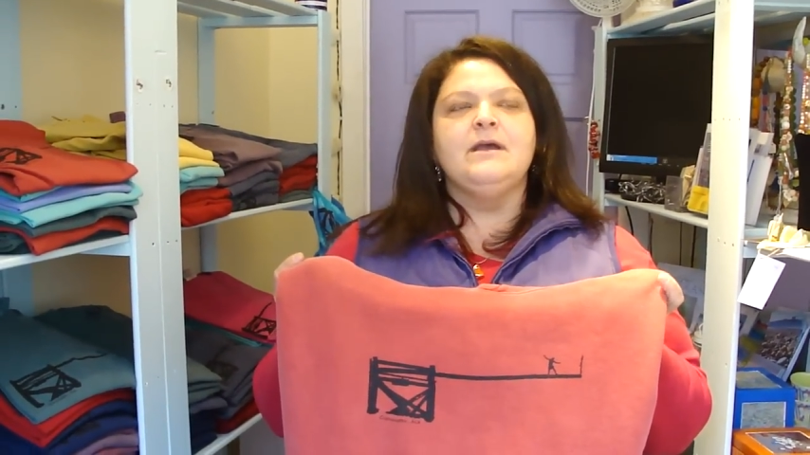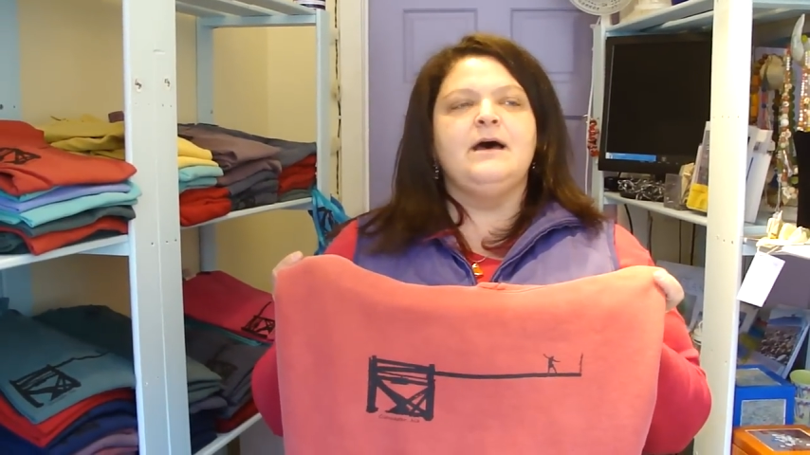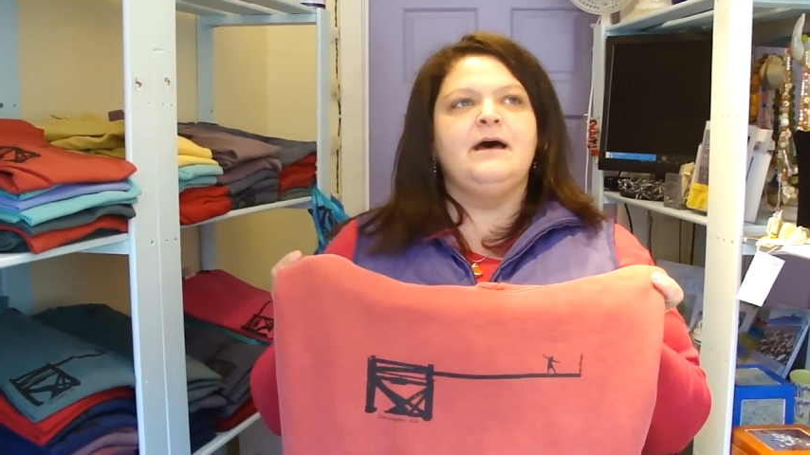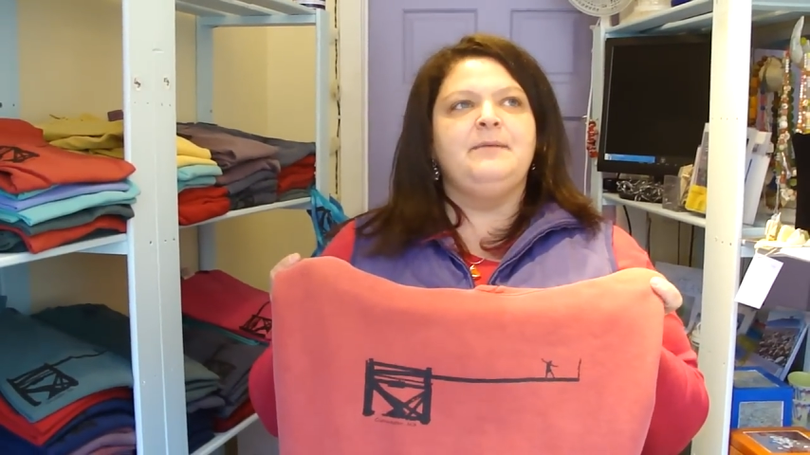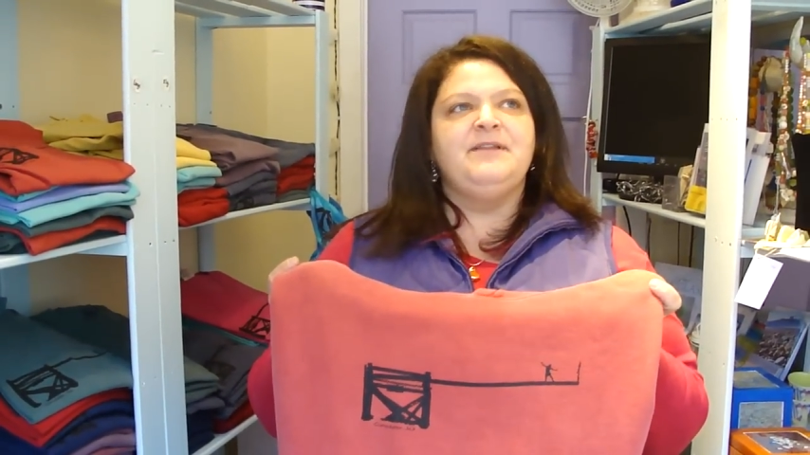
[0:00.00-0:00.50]

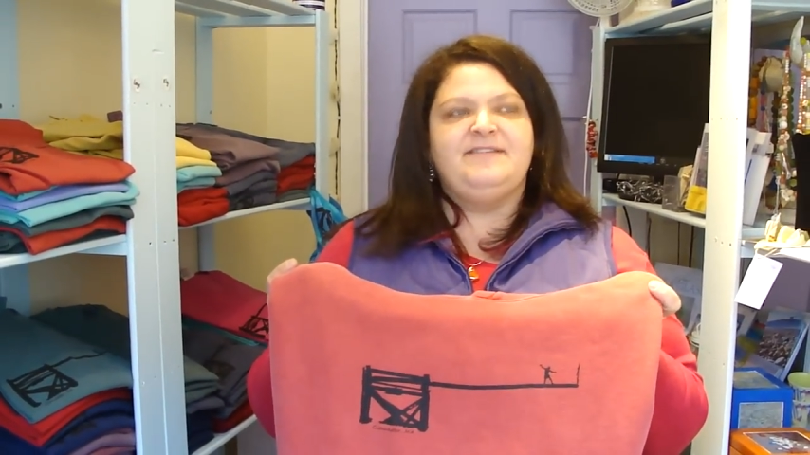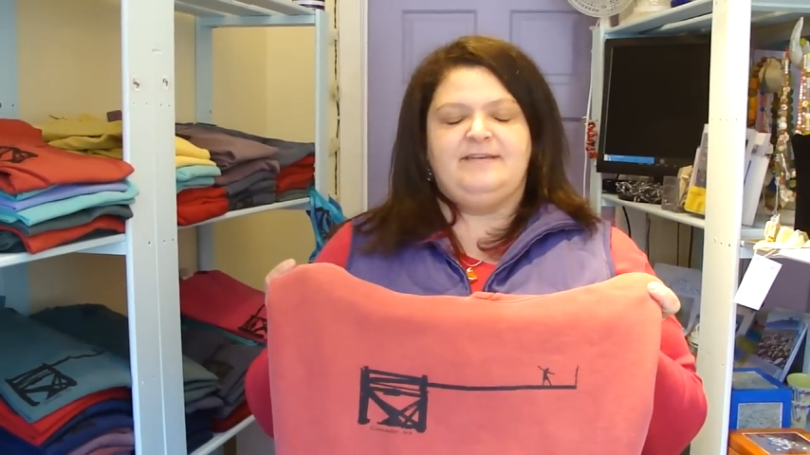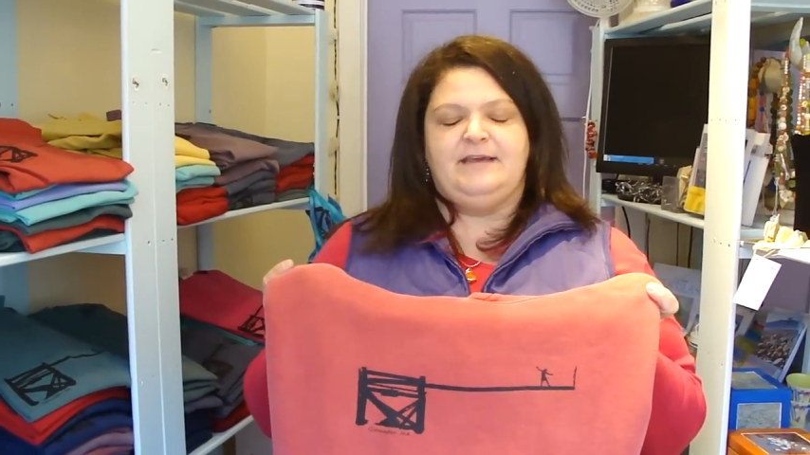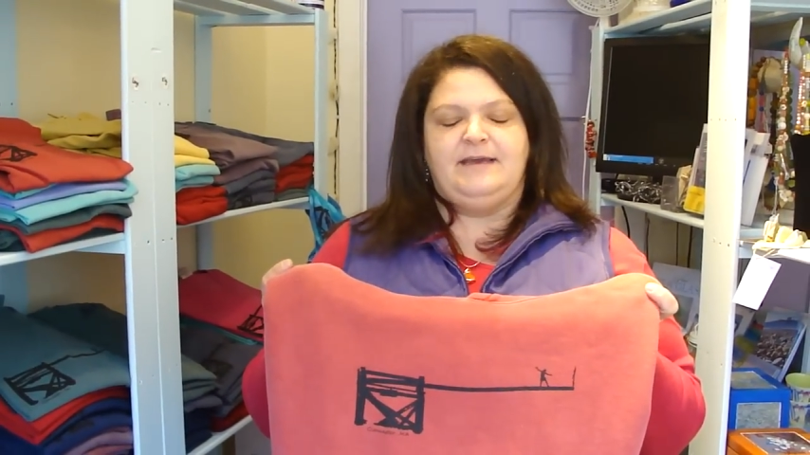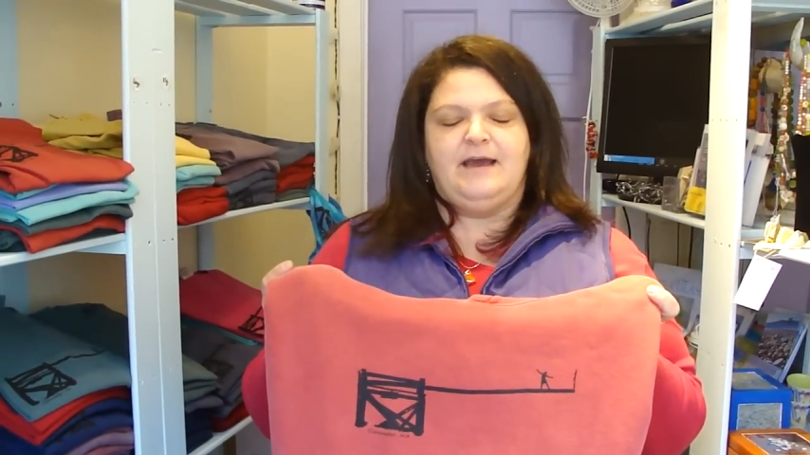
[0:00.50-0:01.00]
Uh, let's
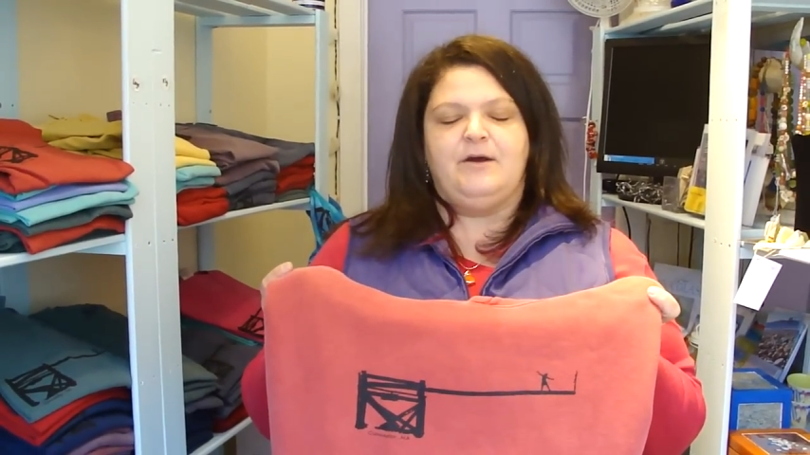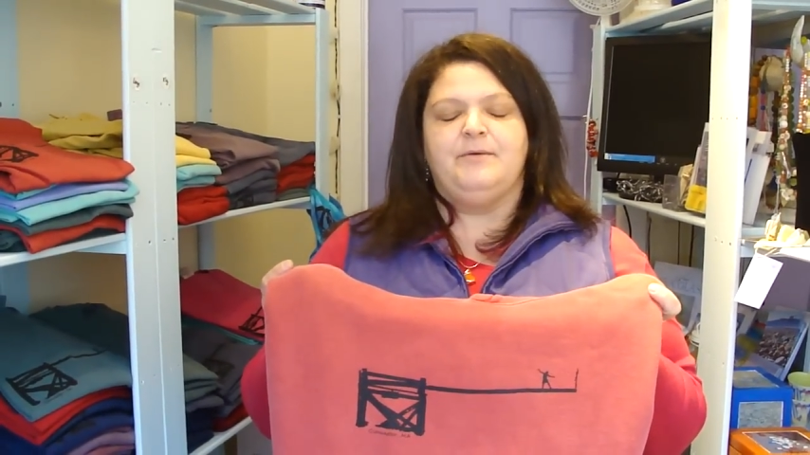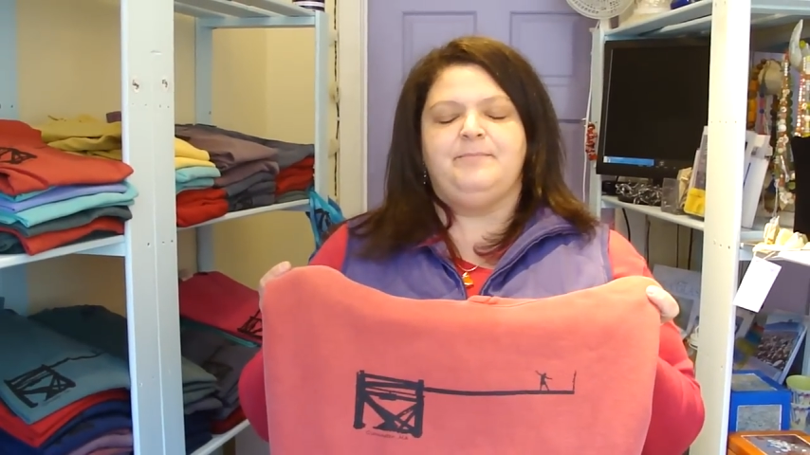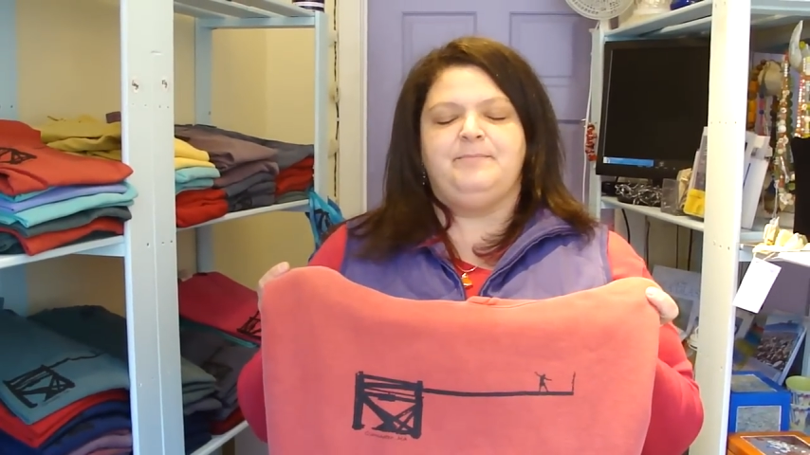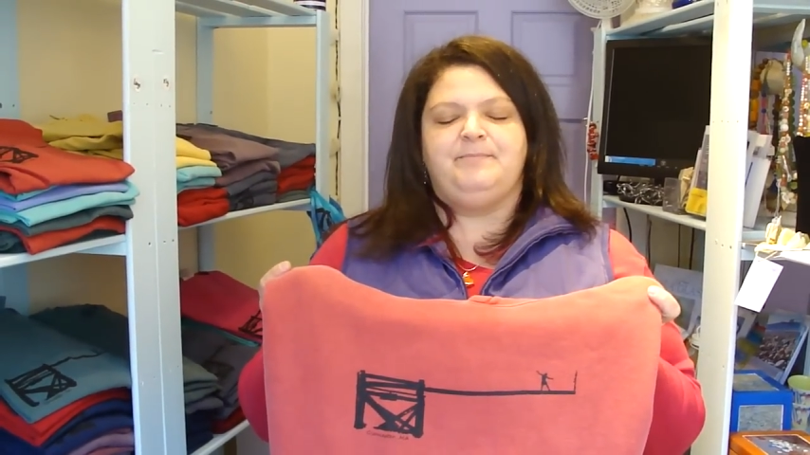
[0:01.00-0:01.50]
see.
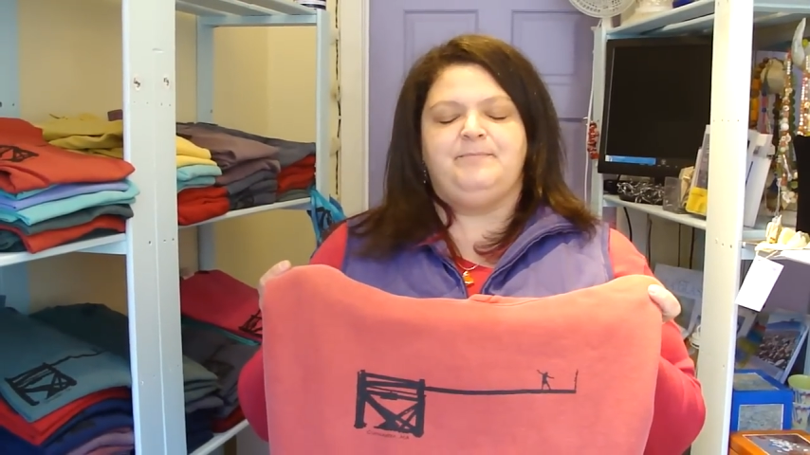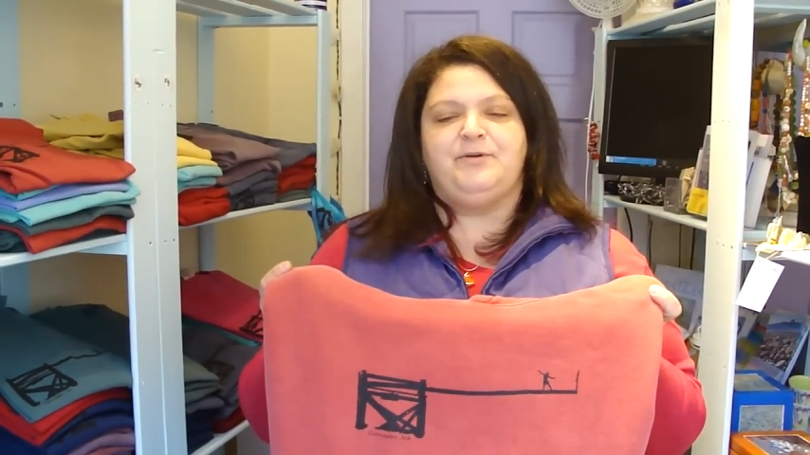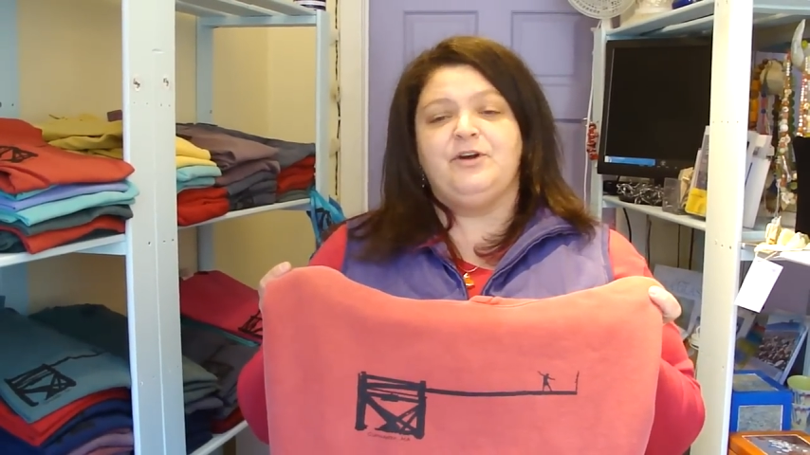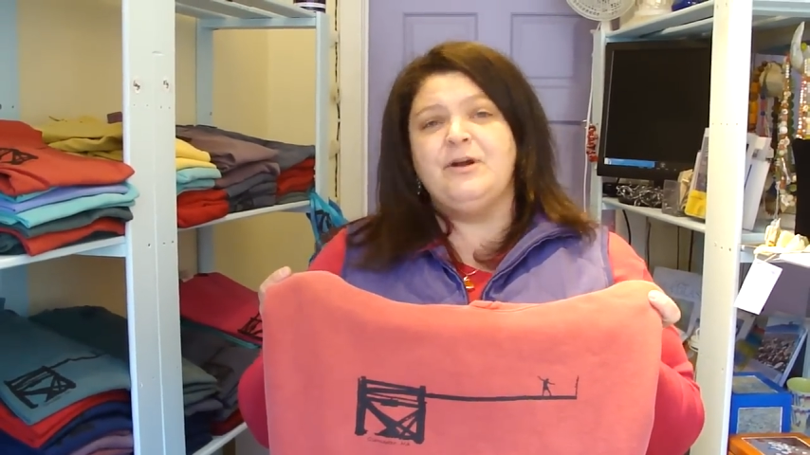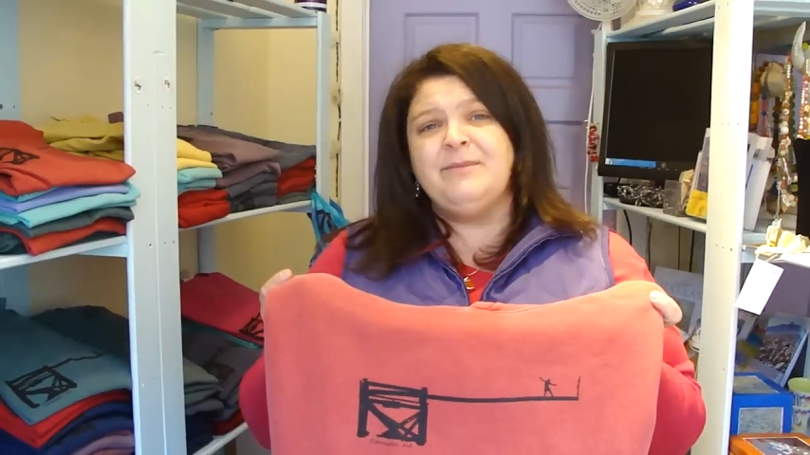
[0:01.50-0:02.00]
Our
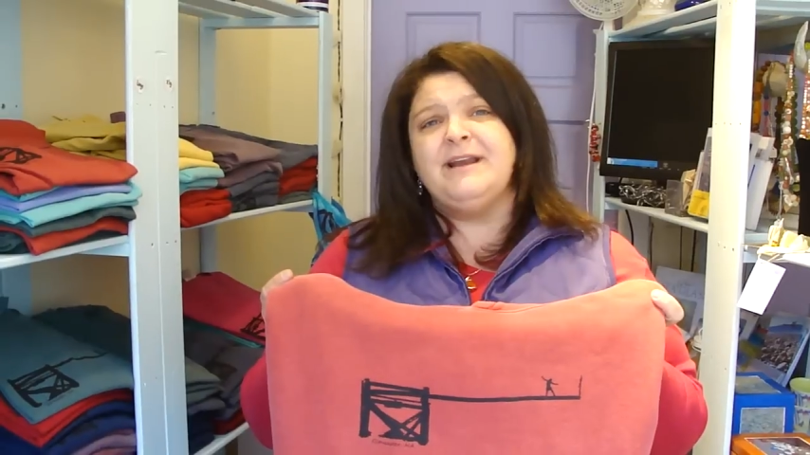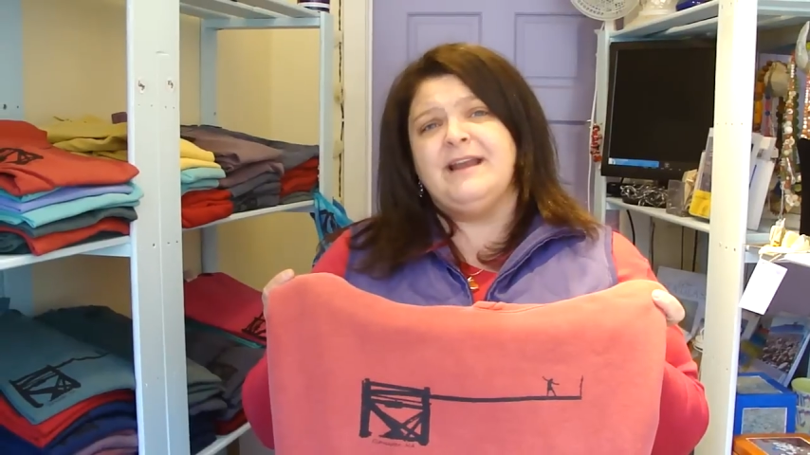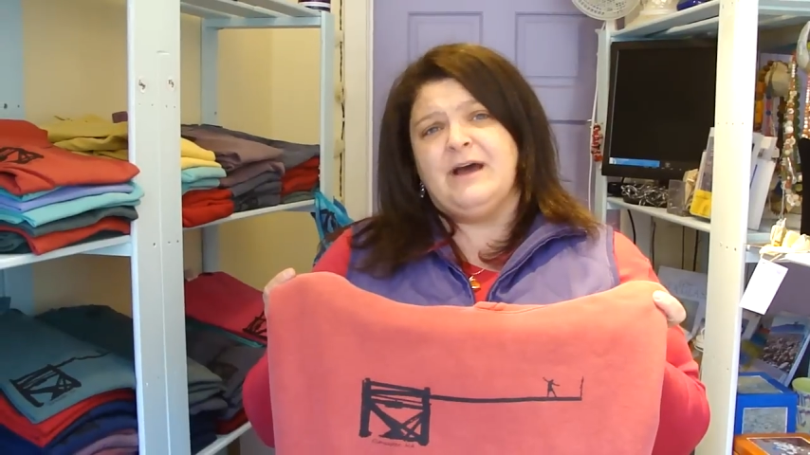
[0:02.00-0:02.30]
permanent